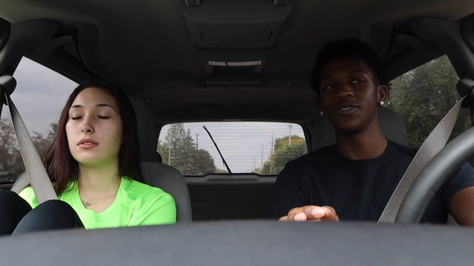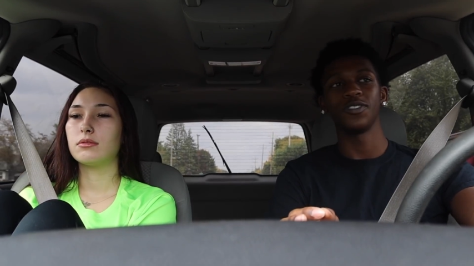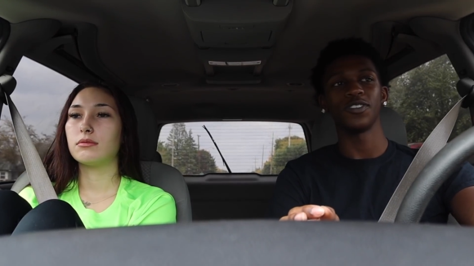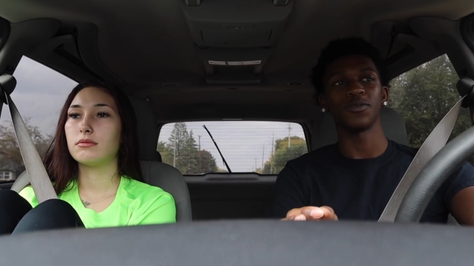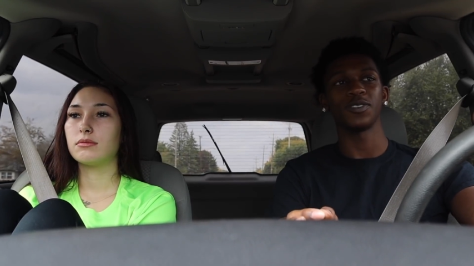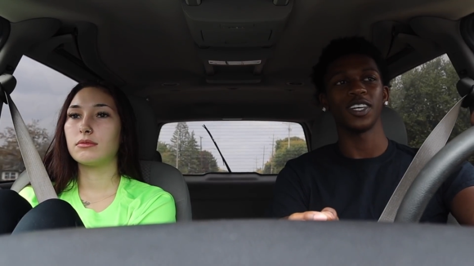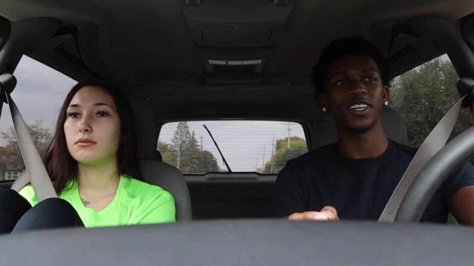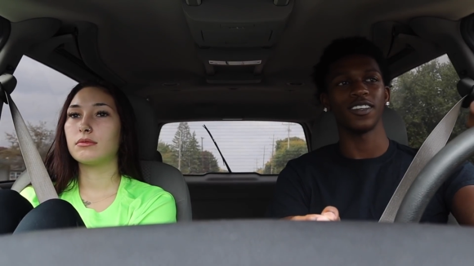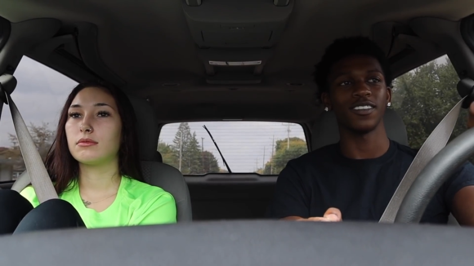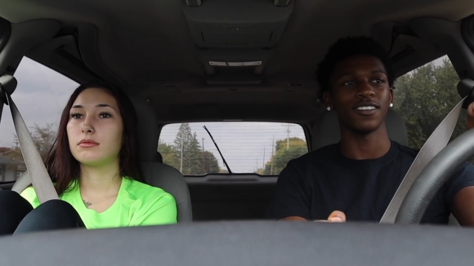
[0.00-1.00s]
Speaker 1: you know what I'm
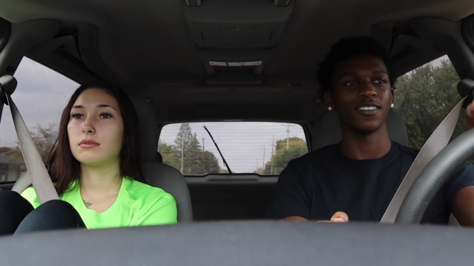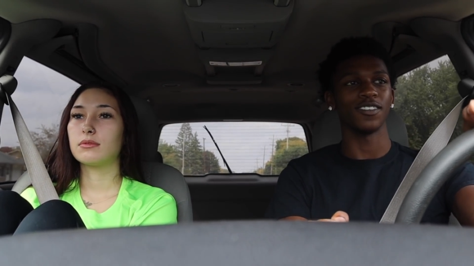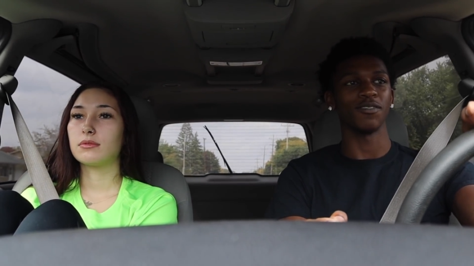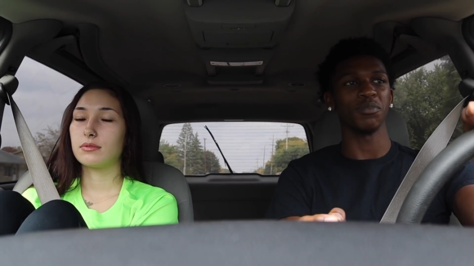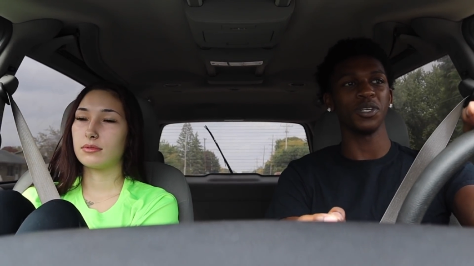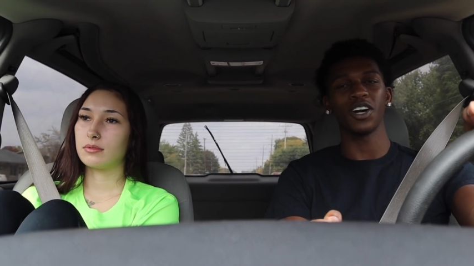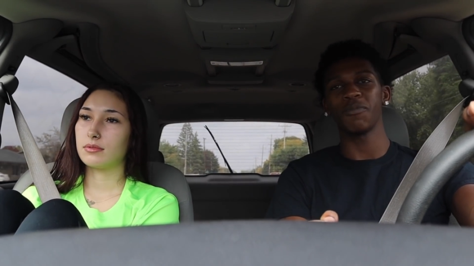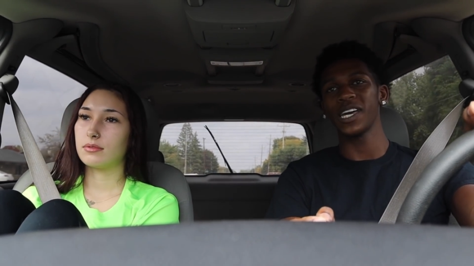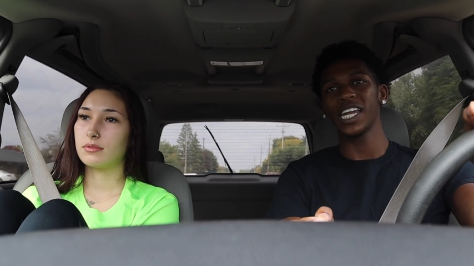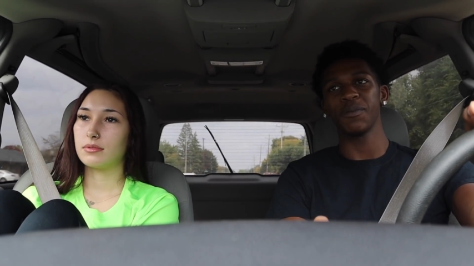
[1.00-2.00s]
saying? Be all
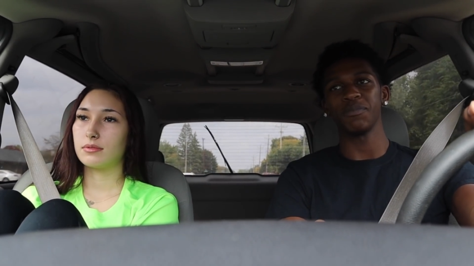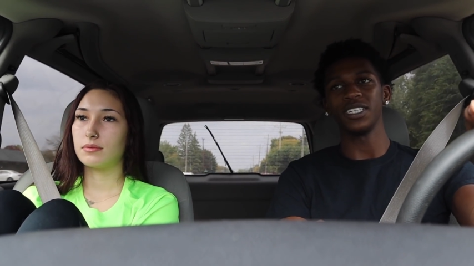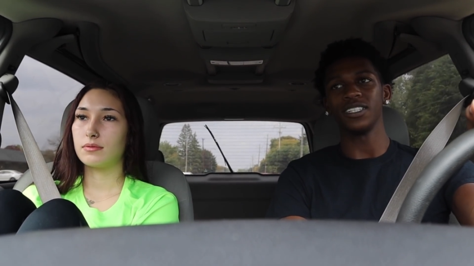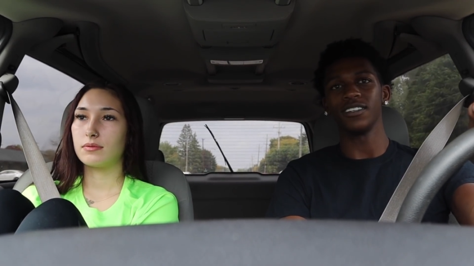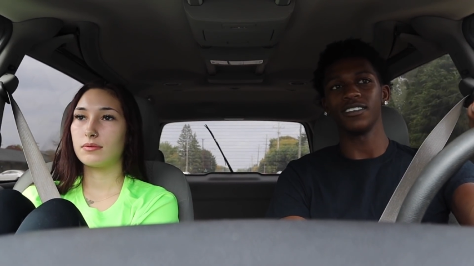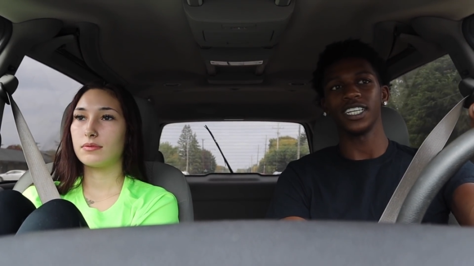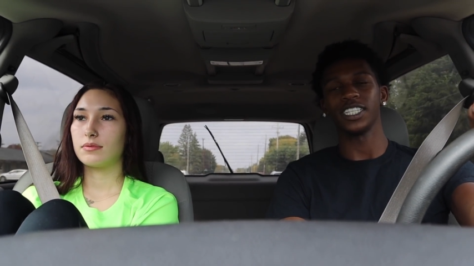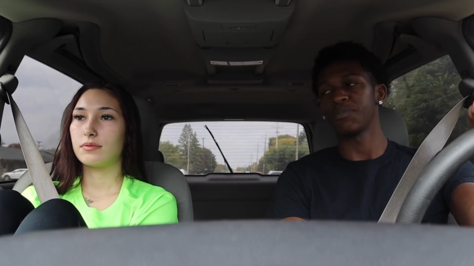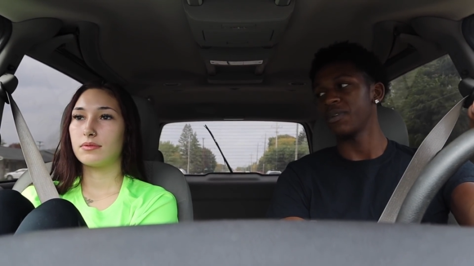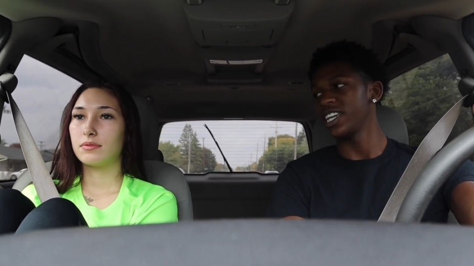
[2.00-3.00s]
mad at me. Get
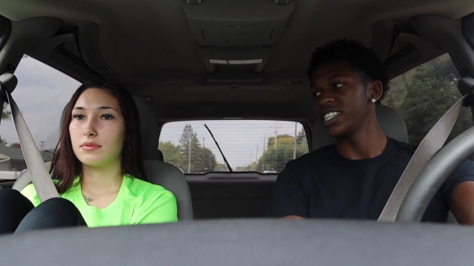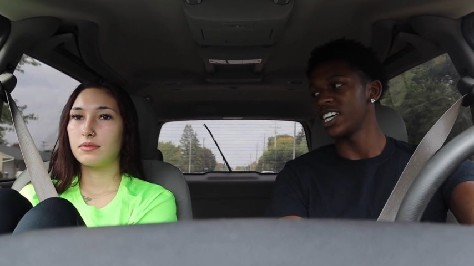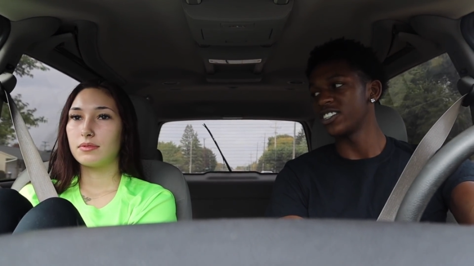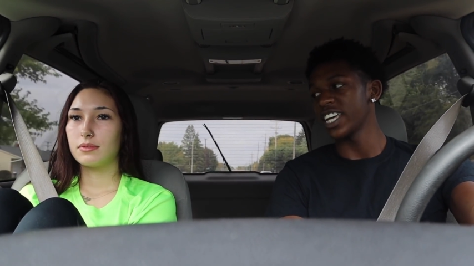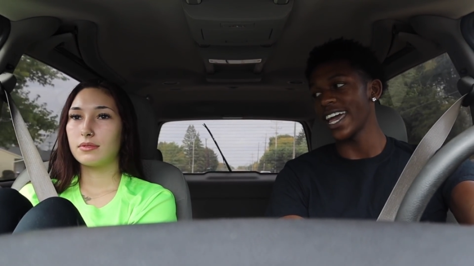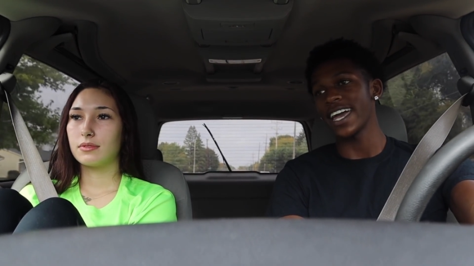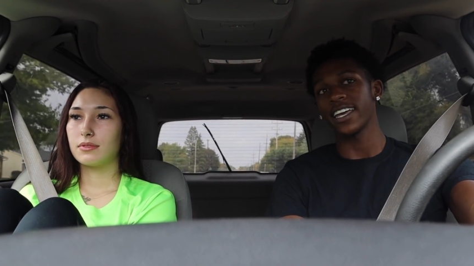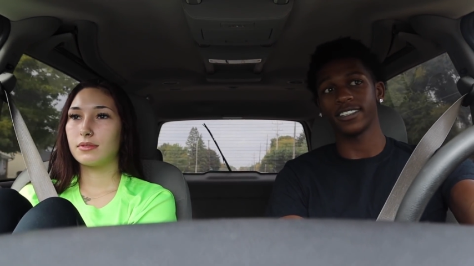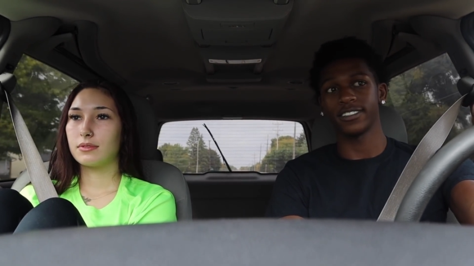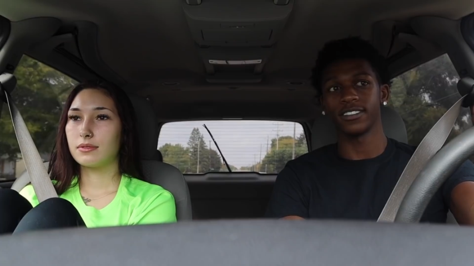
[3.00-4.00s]
the panties out your
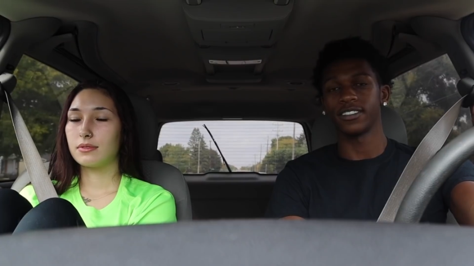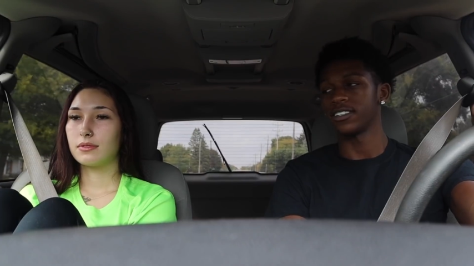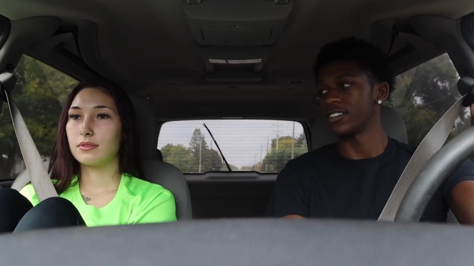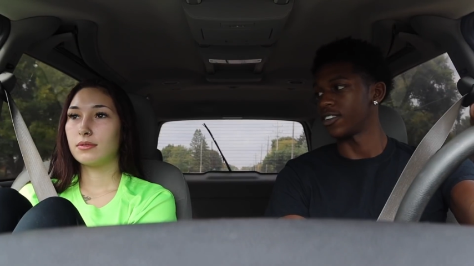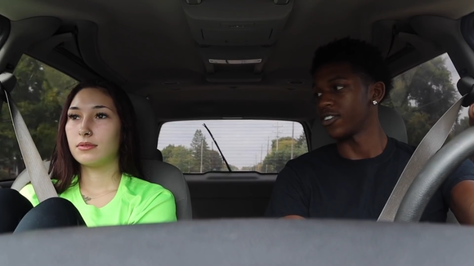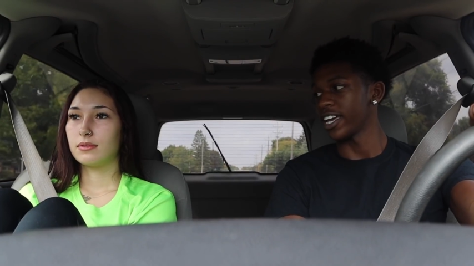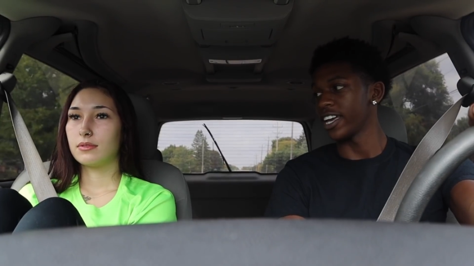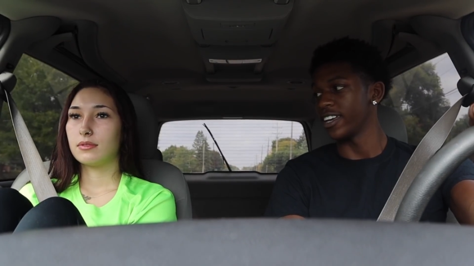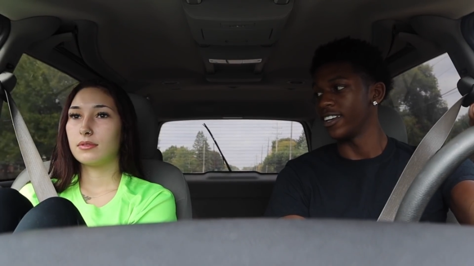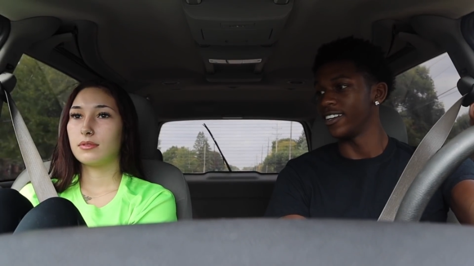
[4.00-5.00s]

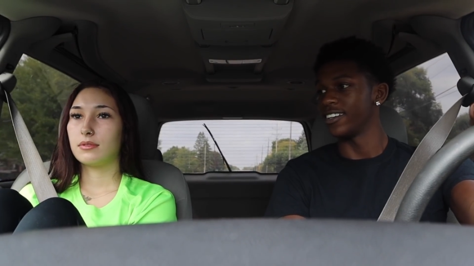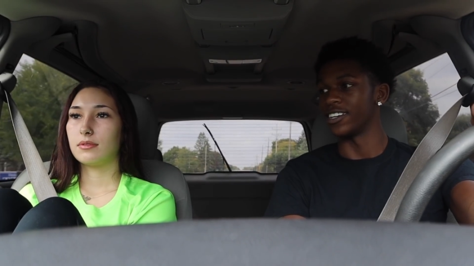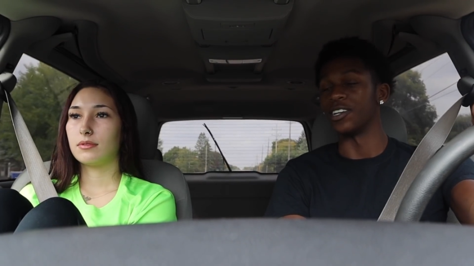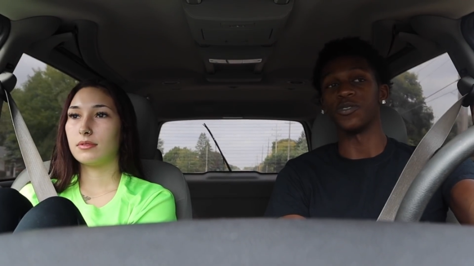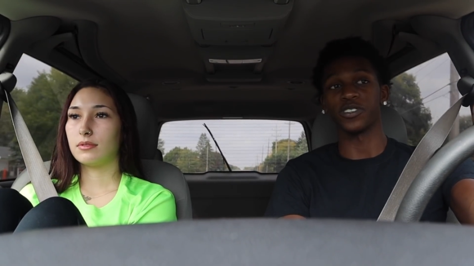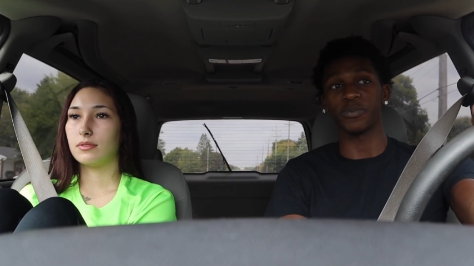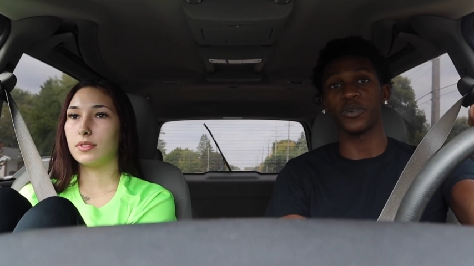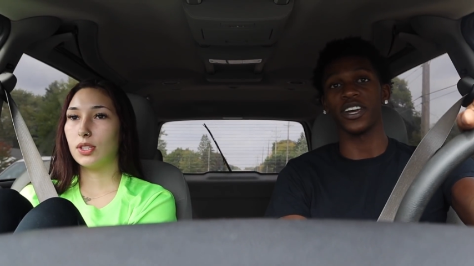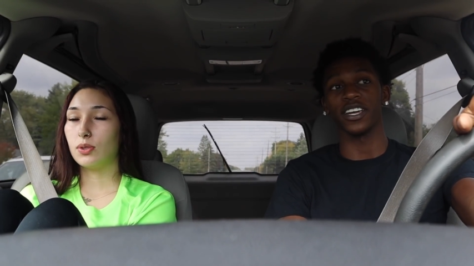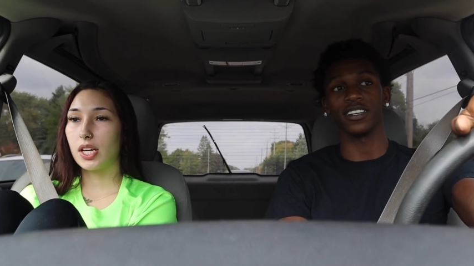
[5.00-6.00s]
okay, it was a
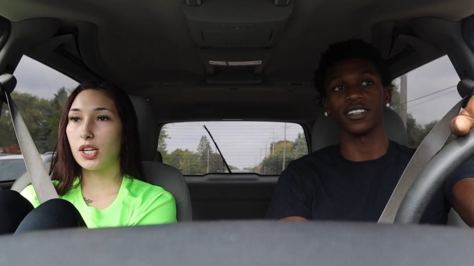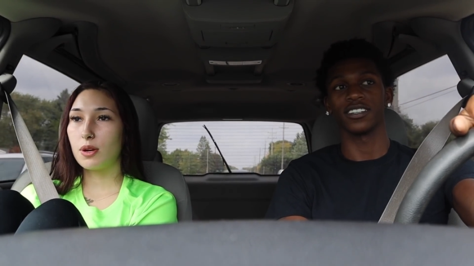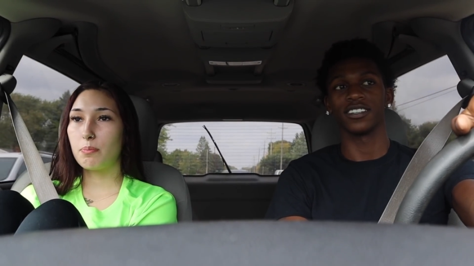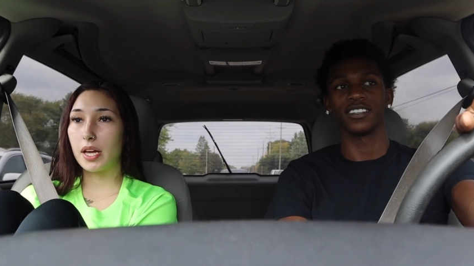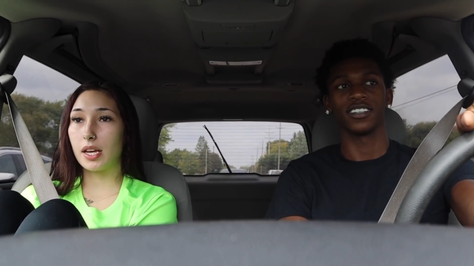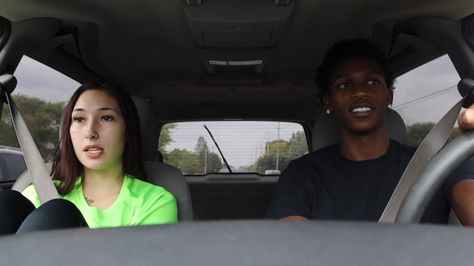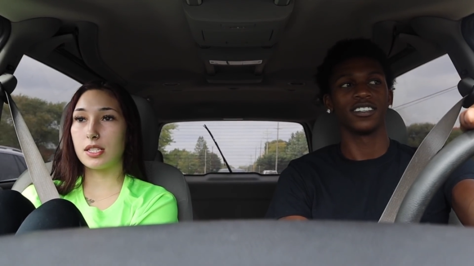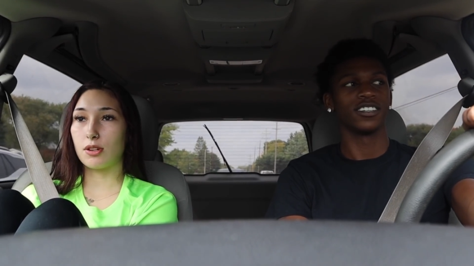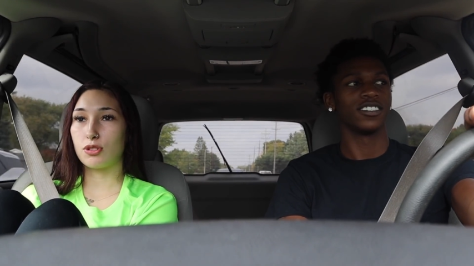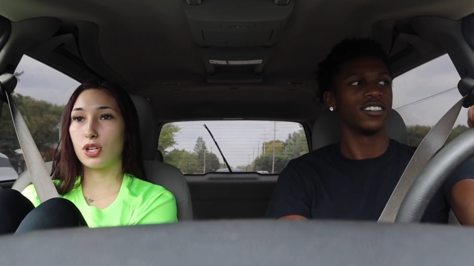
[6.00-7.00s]
prank.
Speaker 2: Get your panties
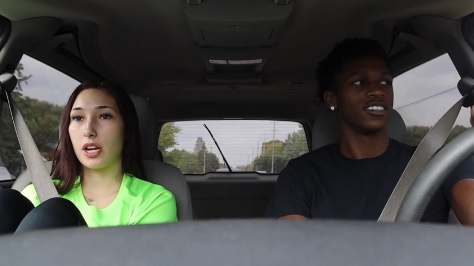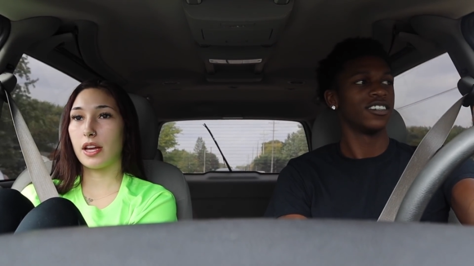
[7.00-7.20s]
out your